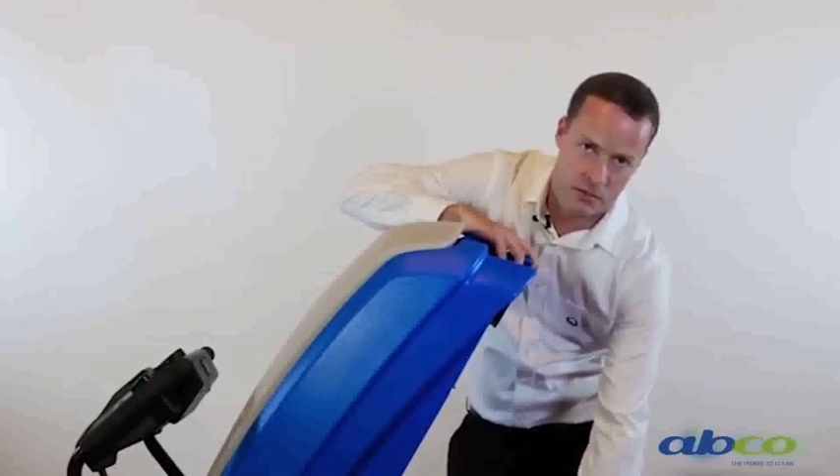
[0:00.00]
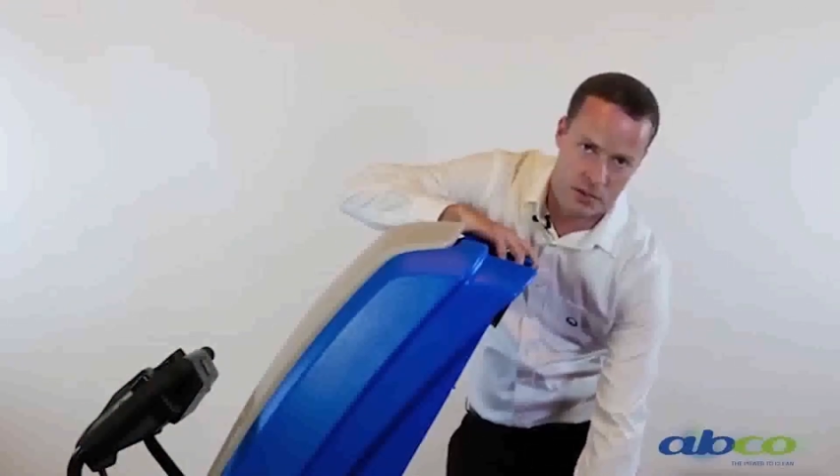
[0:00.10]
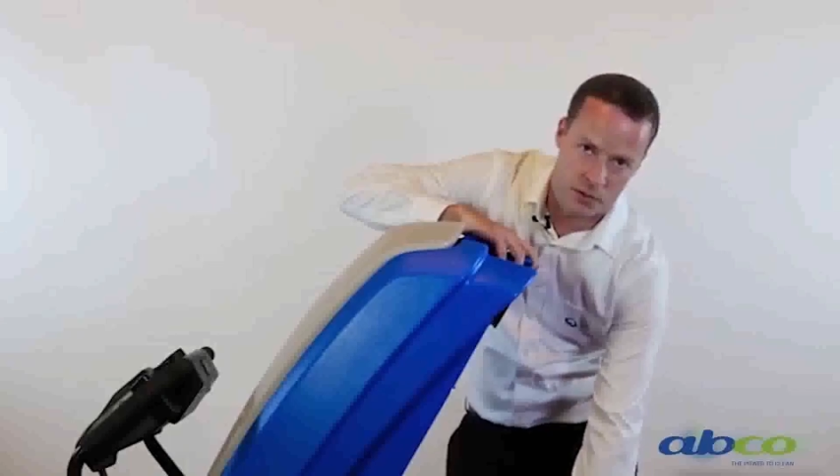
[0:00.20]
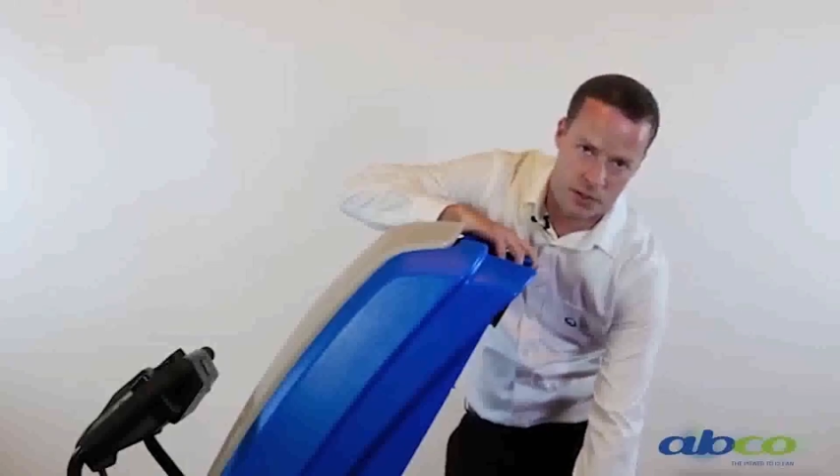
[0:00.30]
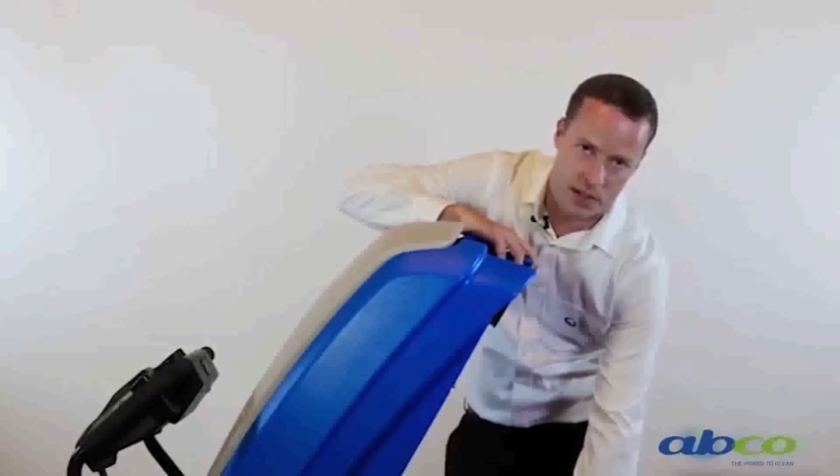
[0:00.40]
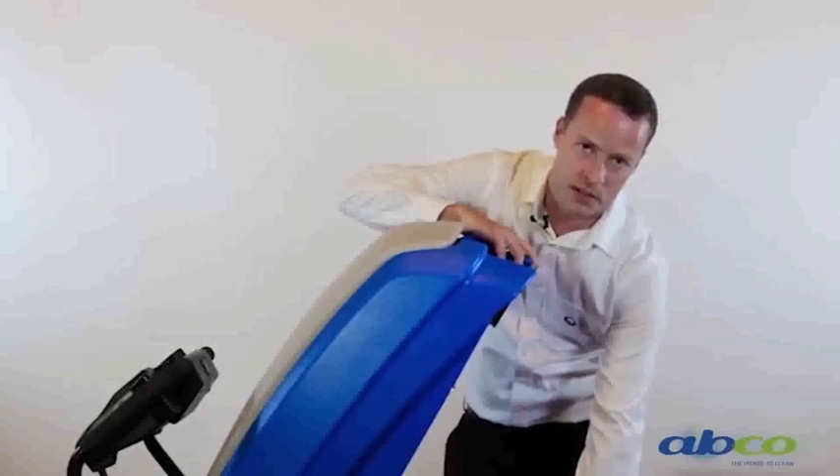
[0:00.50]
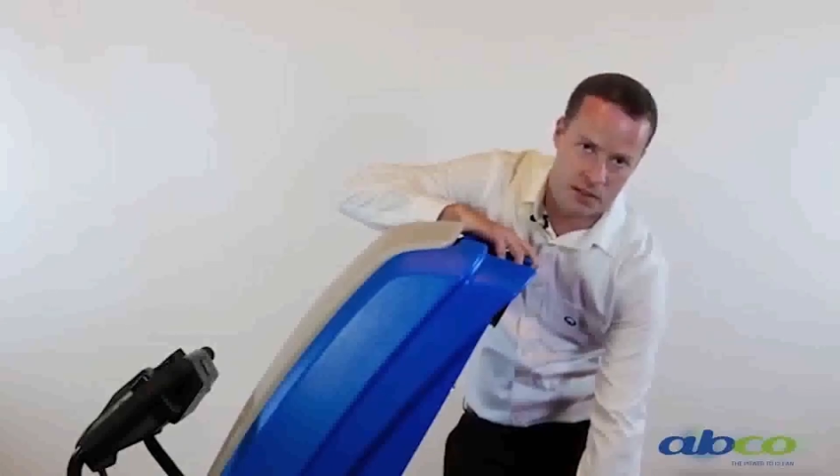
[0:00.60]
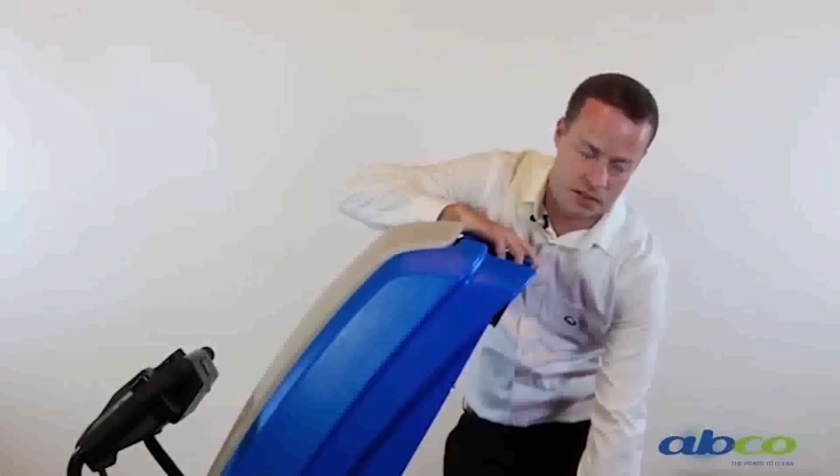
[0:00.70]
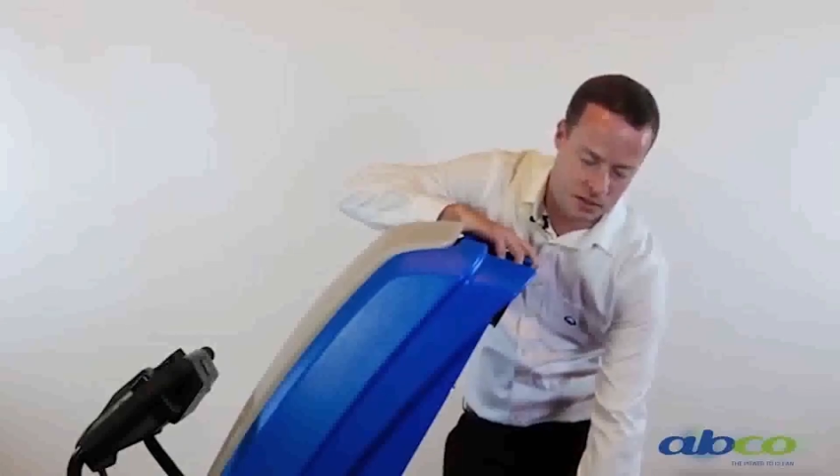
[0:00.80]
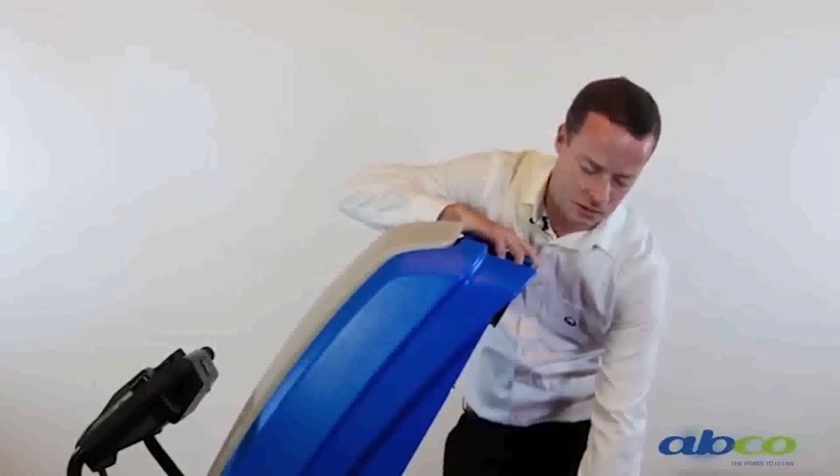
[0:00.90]
which we need
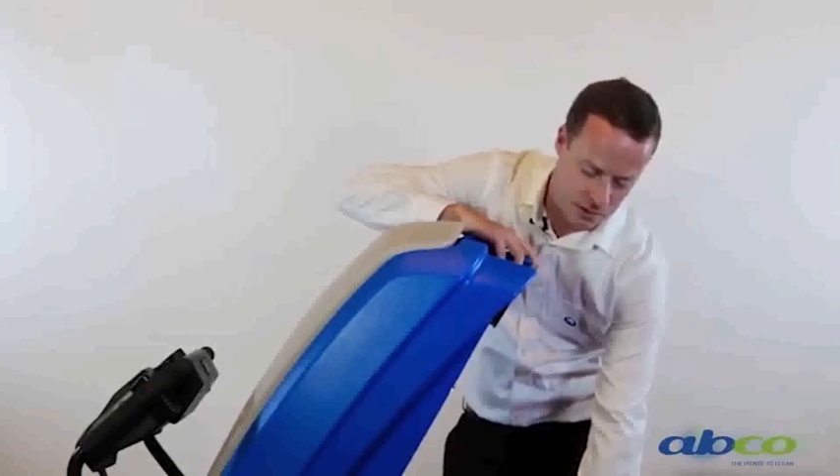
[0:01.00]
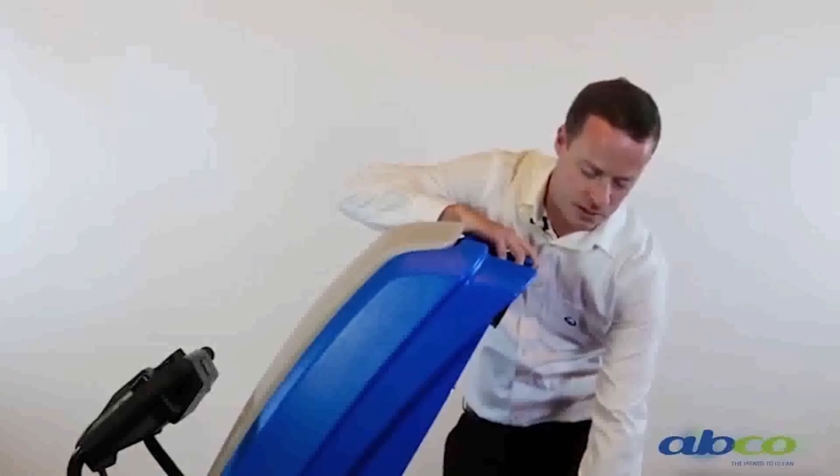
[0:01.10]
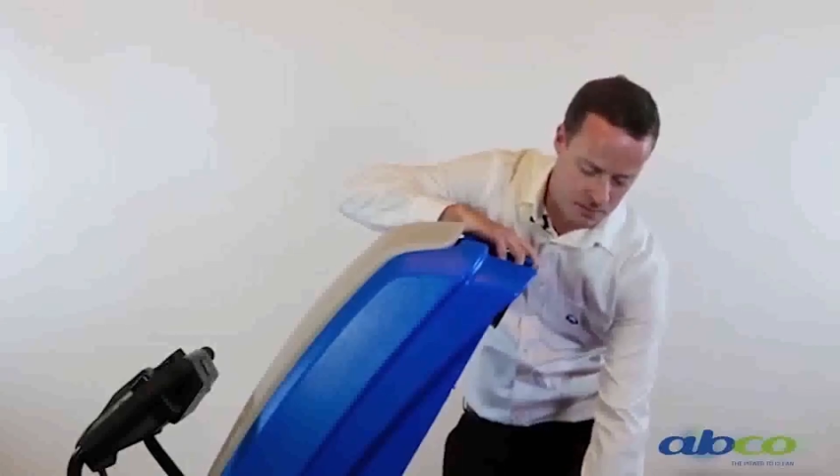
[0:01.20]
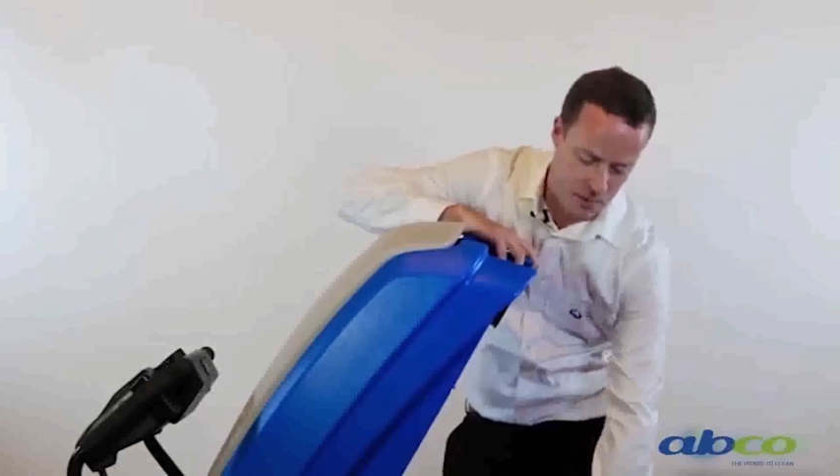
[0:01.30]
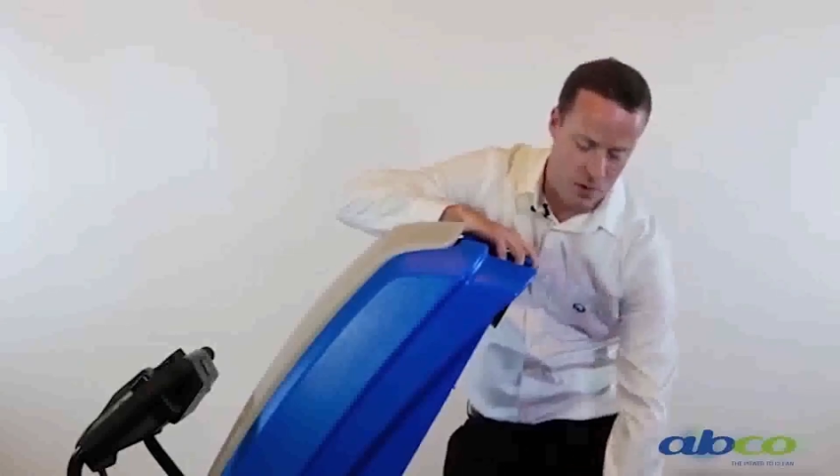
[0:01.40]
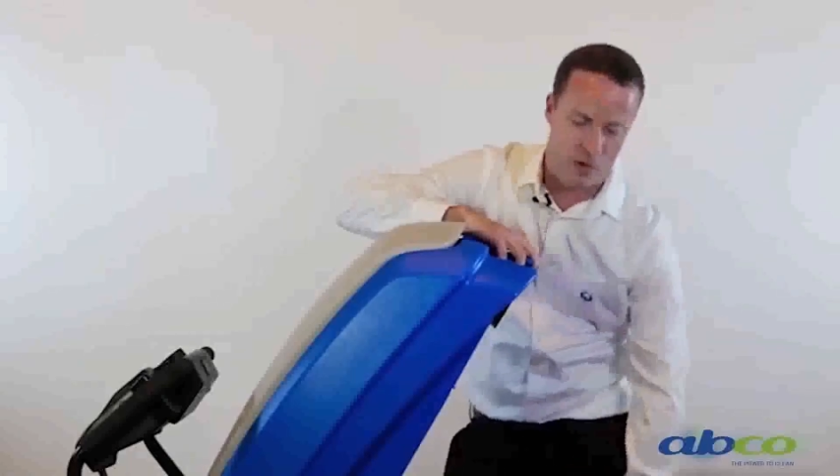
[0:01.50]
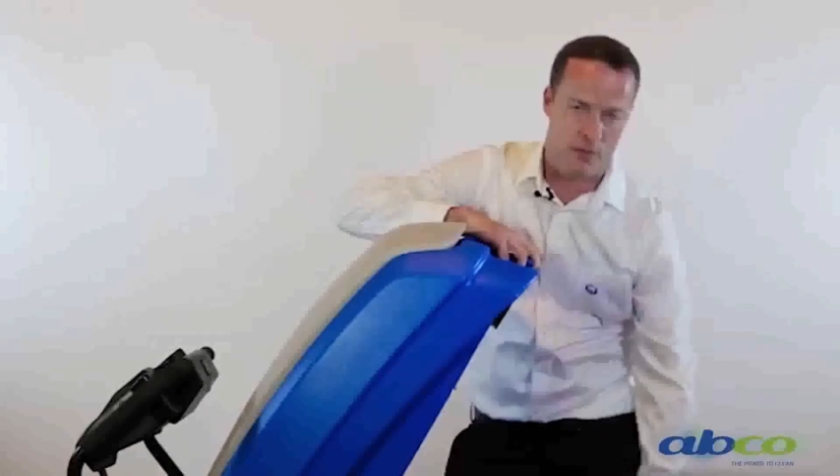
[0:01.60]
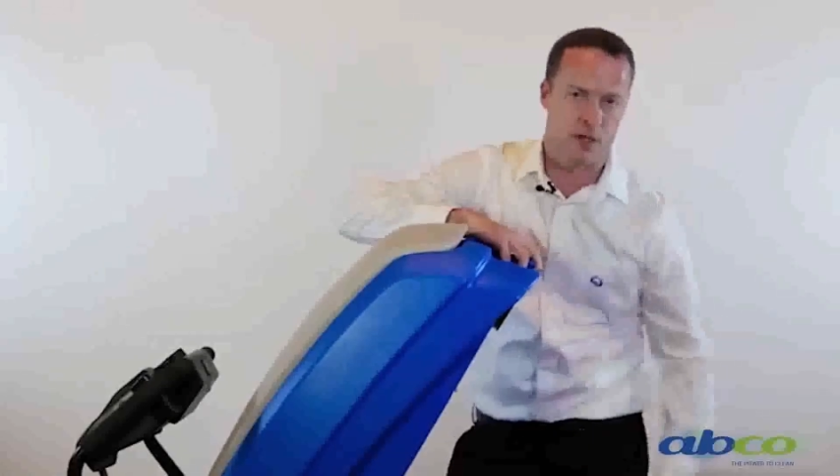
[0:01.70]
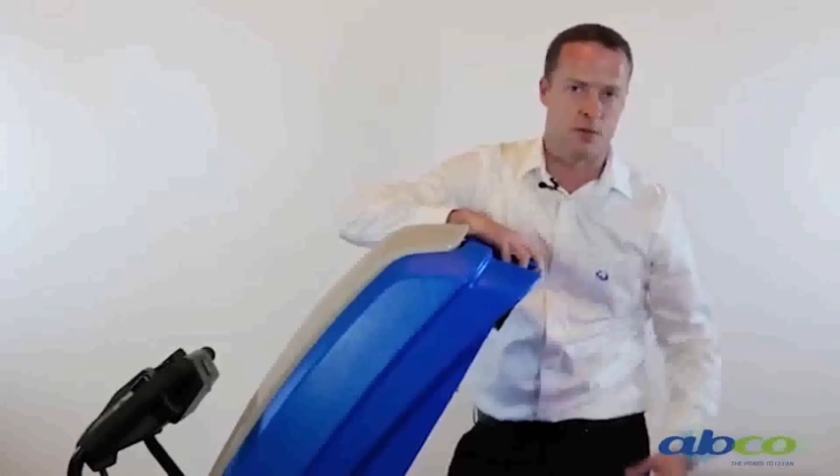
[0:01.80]
to just sort of keep an eye on and